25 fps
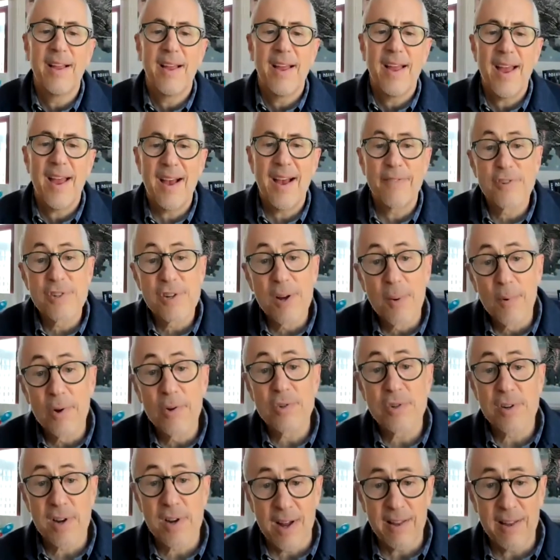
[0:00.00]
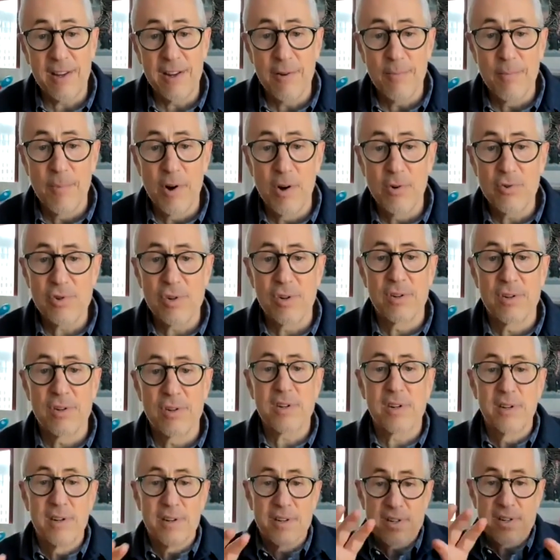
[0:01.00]
have someone who's got the emotional
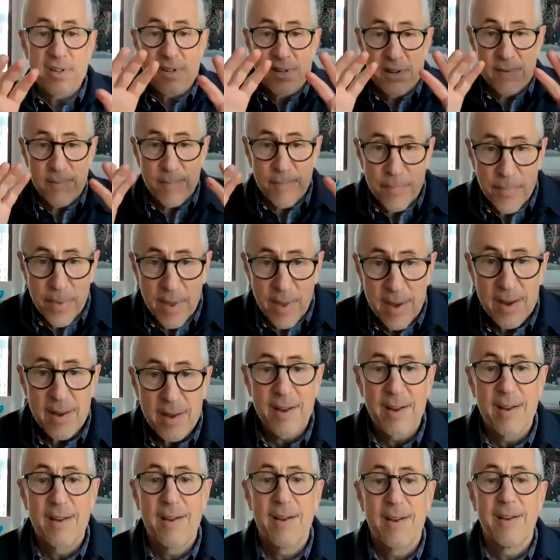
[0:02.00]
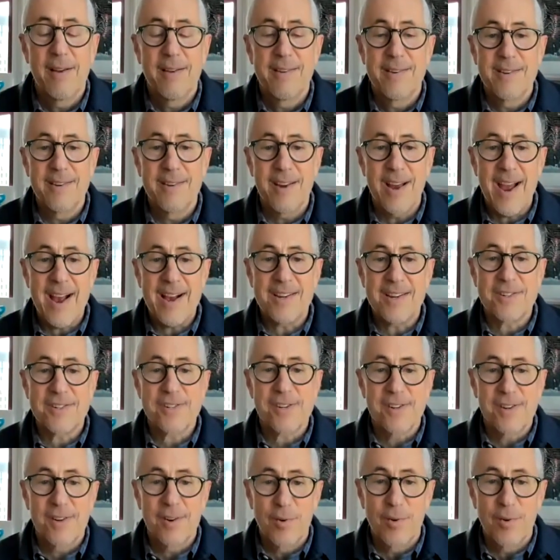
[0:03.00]
skills to ask,